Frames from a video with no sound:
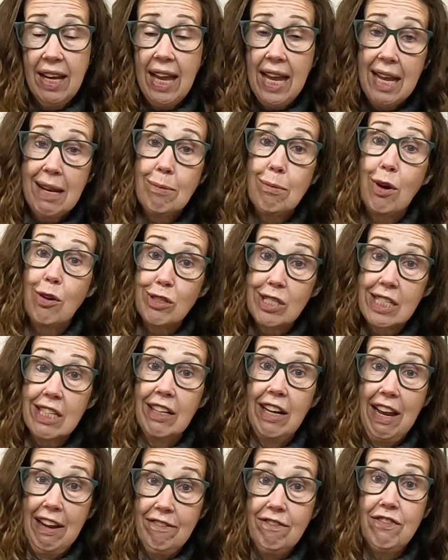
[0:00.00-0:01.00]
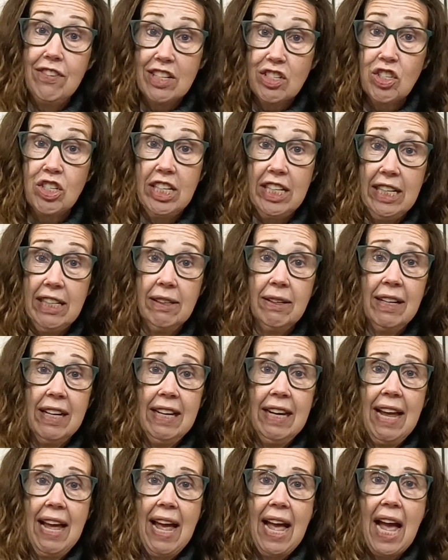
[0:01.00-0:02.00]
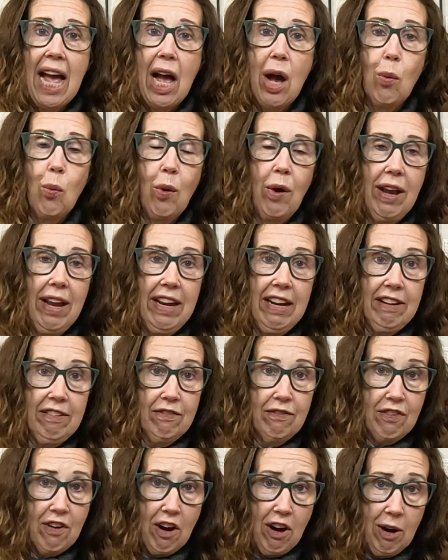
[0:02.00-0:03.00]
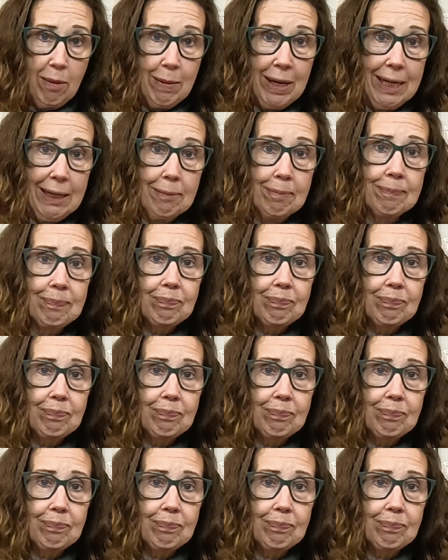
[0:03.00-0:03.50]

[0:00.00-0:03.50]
and fishing outweighed farming.